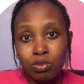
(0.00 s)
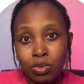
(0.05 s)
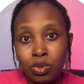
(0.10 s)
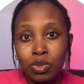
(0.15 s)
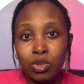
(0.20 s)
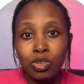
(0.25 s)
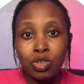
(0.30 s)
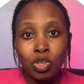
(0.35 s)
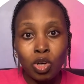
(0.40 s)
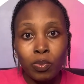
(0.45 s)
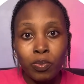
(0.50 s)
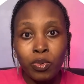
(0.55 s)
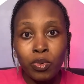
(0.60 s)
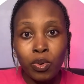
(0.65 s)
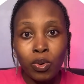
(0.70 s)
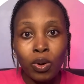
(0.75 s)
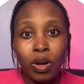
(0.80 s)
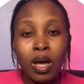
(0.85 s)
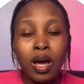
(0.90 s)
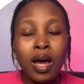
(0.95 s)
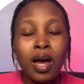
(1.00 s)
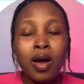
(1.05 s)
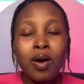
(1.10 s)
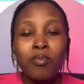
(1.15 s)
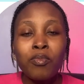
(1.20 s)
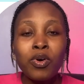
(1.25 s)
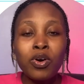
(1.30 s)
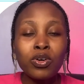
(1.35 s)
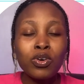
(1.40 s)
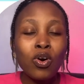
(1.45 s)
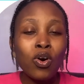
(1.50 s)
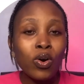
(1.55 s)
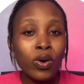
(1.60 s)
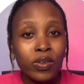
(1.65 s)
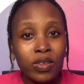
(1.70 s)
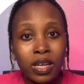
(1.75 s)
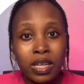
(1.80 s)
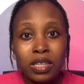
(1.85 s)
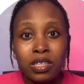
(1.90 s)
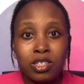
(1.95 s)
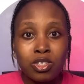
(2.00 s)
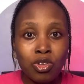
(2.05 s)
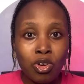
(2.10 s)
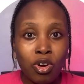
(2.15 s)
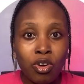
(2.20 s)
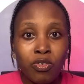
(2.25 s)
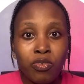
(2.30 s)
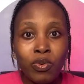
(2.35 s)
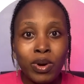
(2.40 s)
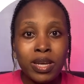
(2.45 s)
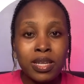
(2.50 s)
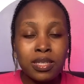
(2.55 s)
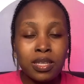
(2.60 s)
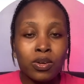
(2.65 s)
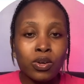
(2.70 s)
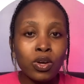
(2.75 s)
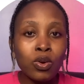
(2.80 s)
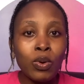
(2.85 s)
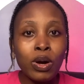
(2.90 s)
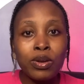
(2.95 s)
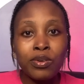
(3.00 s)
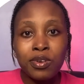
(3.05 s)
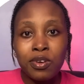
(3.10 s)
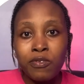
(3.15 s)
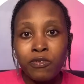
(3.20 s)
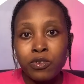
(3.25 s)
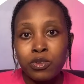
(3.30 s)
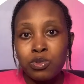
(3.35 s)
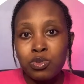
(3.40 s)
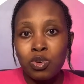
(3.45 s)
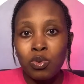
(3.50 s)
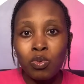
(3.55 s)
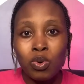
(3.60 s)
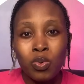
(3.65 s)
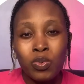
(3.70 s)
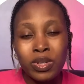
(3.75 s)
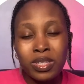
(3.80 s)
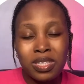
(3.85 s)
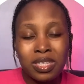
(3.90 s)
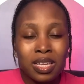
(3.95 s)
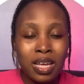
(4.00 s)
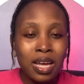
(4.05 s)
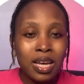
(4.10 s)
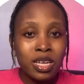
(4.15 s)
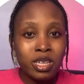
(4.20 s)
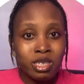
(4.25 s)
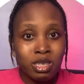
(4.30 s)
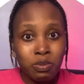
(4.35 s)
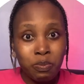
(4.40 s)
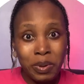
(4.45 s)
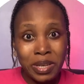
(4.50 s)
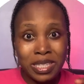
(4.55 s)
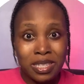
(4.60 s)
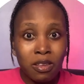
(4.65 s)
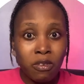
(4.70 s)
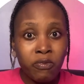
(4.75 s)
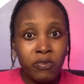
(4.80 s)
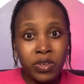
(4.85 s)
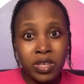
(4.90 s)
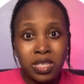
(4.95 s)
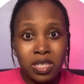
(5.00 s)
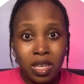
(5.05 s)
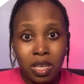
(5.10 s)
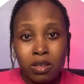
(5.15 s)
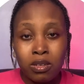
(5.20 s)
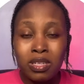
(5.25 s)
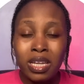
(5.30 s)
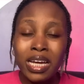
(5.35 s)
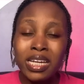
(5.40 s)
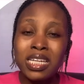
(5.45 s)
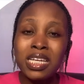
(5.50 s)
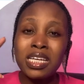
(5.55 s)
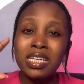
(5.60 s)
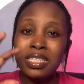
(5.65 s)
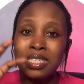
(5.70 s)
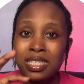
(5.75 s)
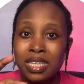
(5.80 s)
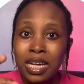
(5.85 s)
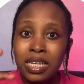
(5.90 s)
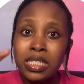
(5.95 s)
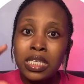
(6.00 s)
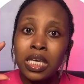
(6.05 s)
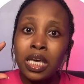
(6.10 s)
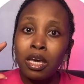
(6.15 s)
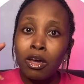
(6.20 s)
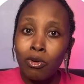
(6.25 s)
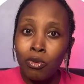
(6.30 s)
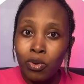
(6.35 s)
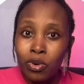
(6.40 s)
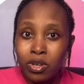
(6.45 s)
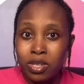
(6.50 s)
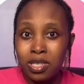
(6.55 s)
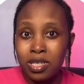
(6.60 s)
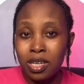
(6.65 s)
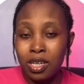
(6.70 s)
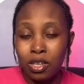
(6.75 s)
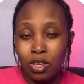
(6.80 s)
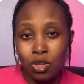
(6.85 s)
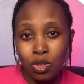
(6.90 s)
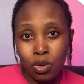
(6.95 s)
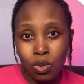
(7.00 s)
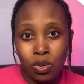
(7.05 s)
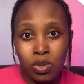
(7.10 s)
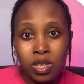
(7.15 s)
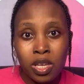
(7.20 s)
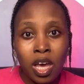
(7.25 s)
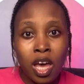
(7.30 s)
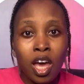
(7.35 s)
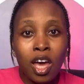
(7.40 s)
job role. But other stuff, when they say, okay, we're looking for someone with specific skills, like the exact keywords that they use,